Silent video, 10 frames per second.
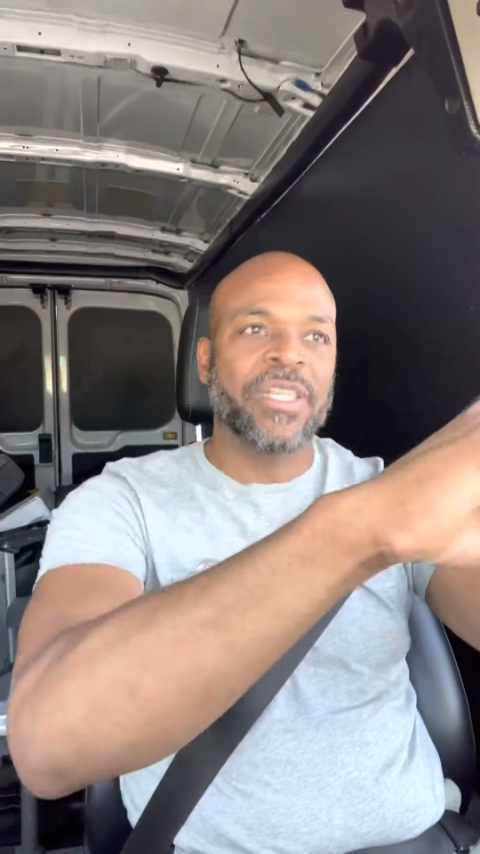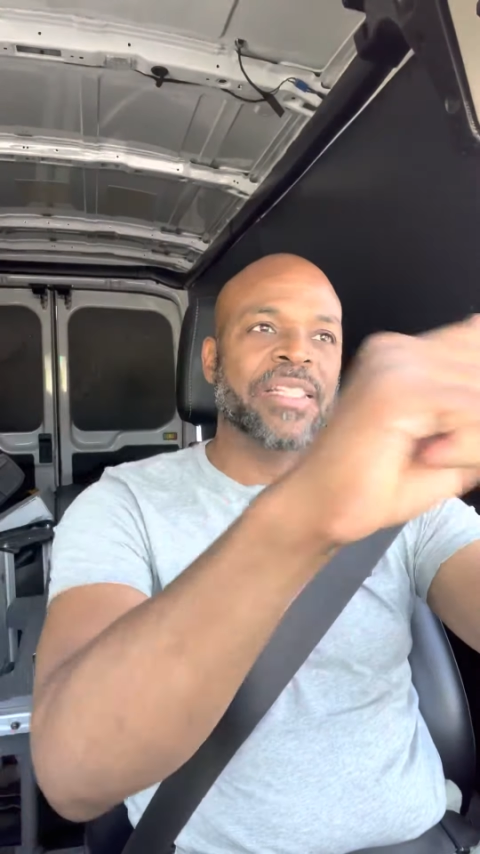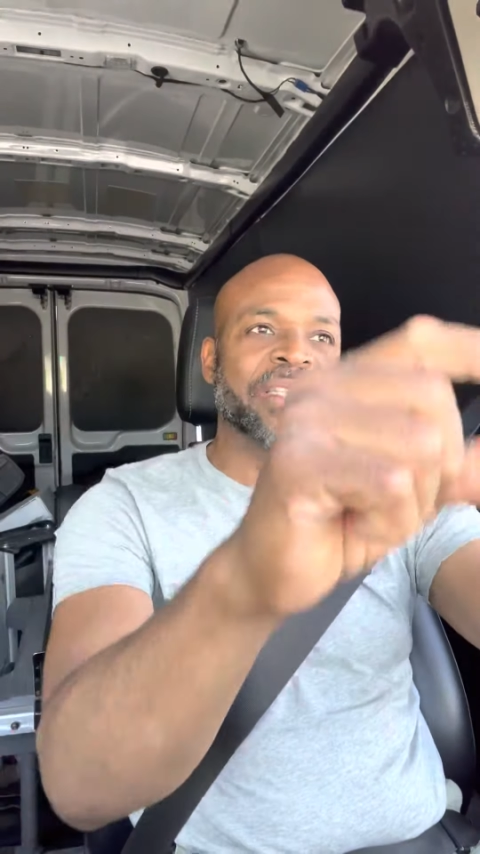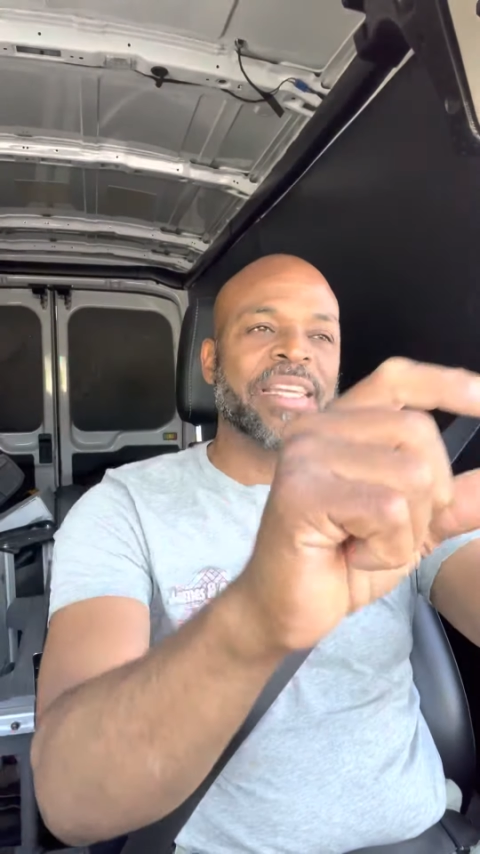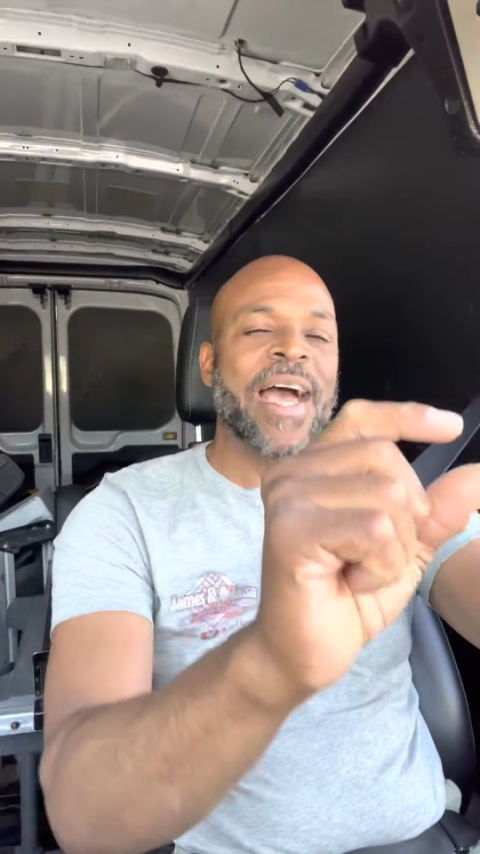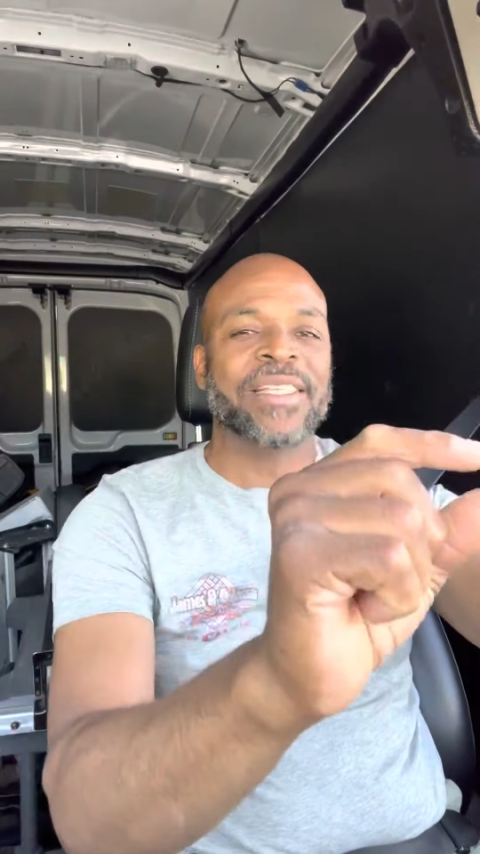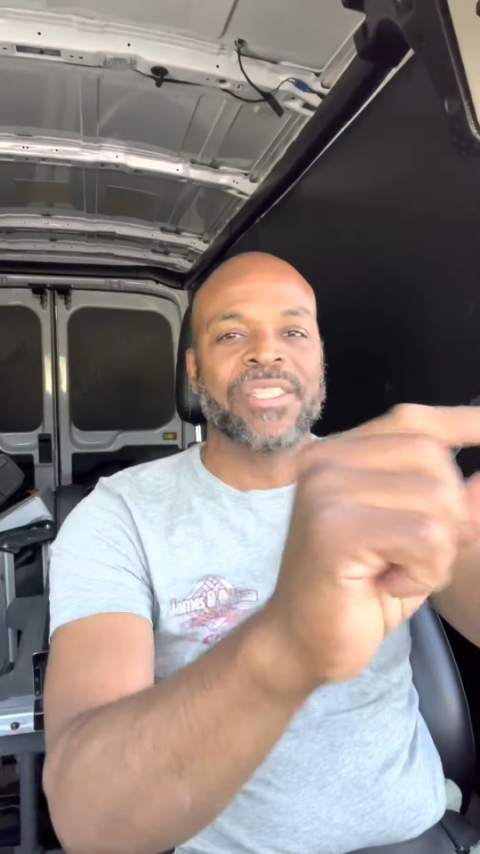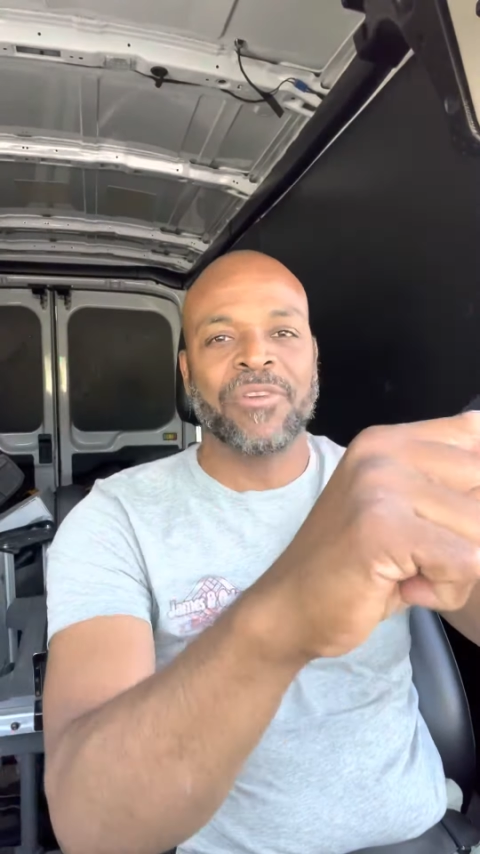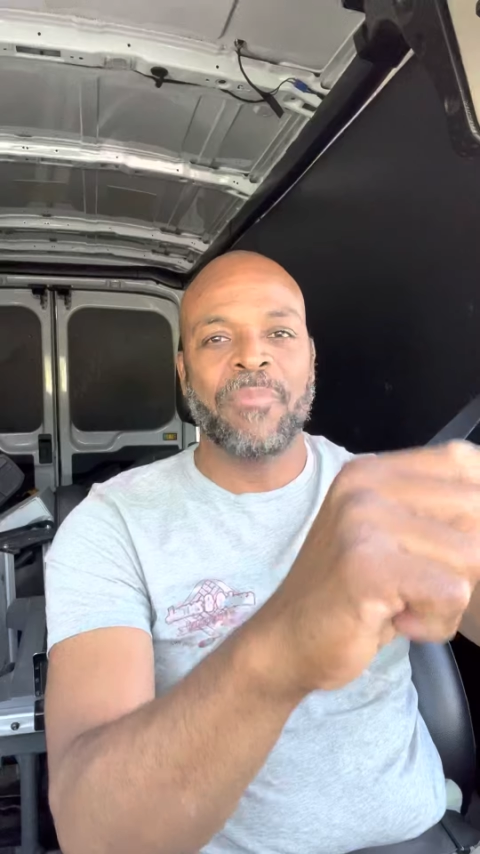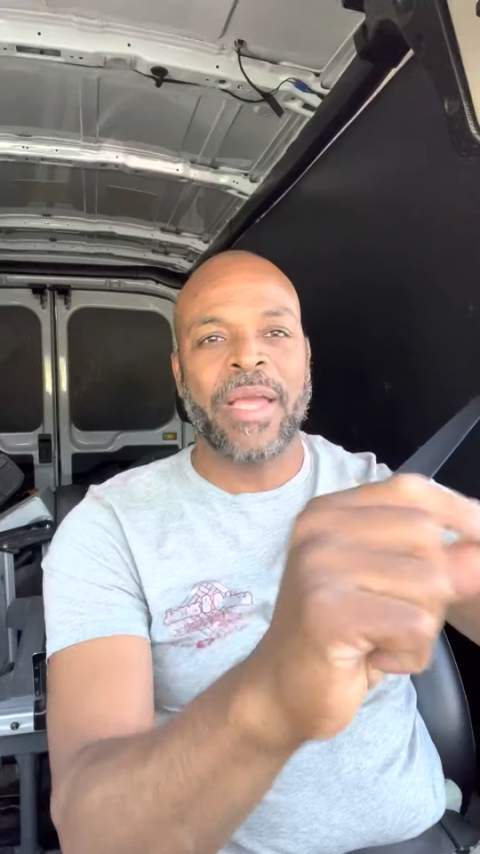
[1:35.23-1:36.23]
attaches
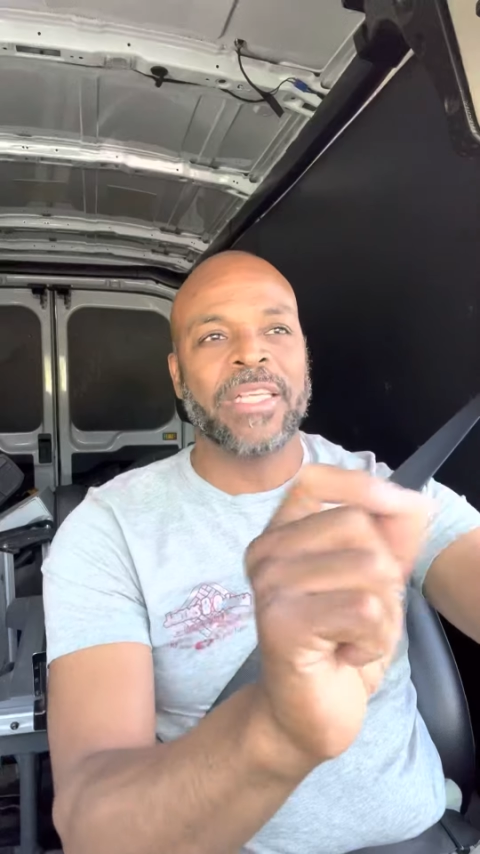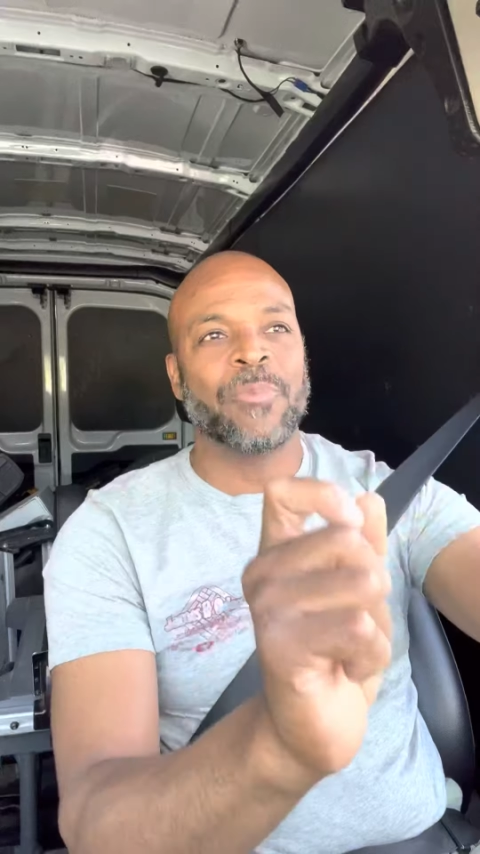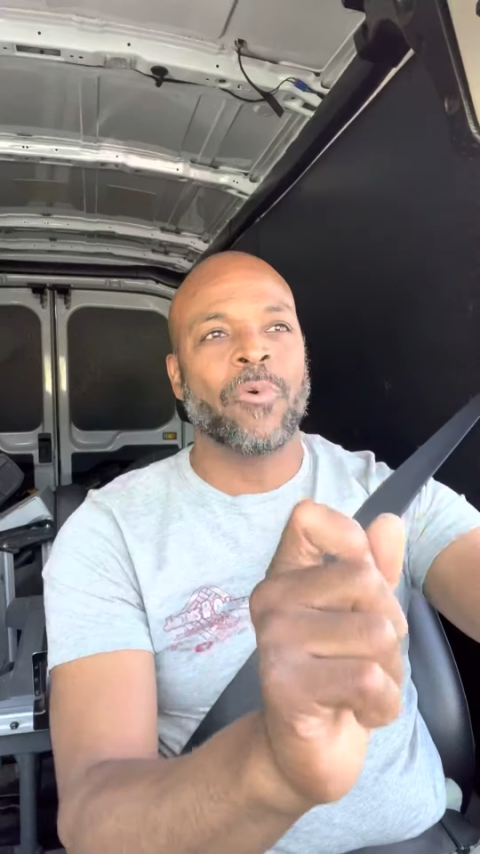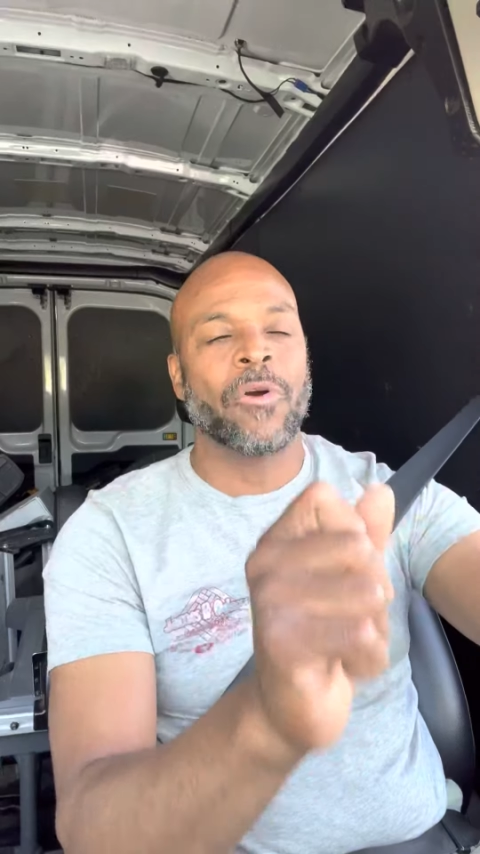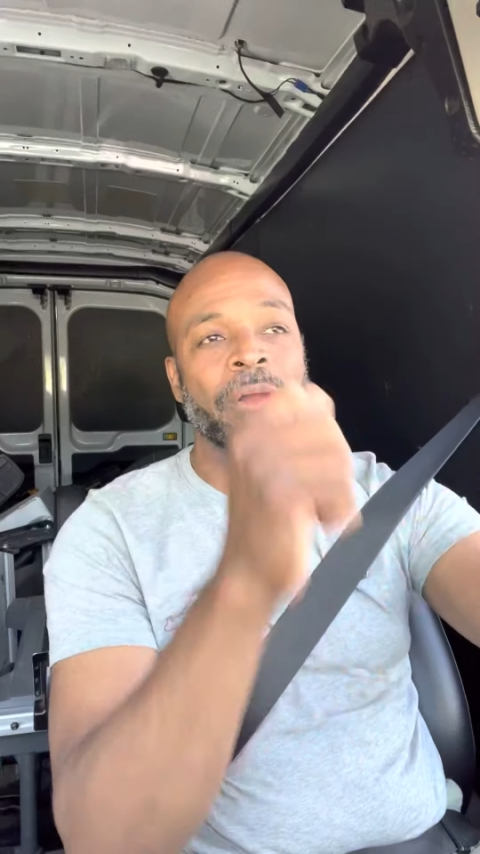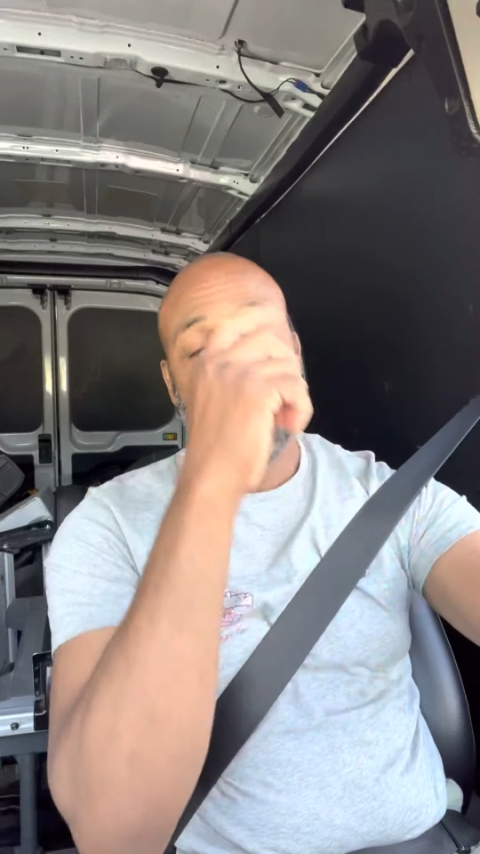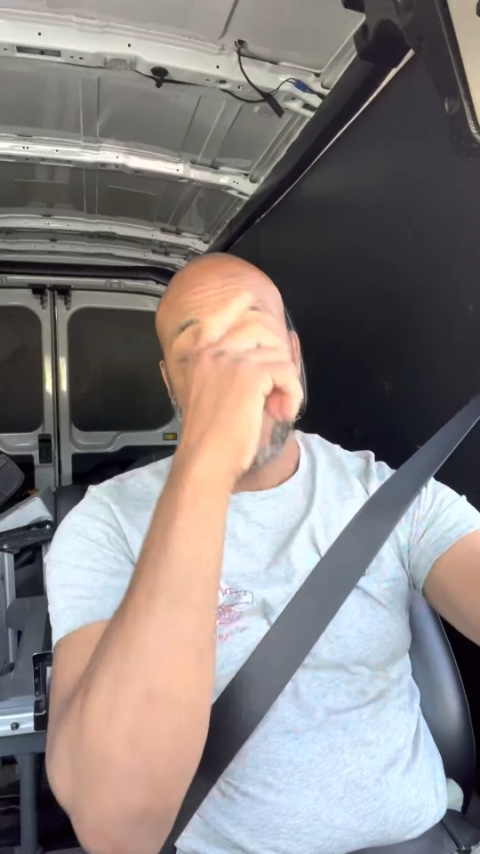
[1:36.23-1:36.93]
to the baseboard,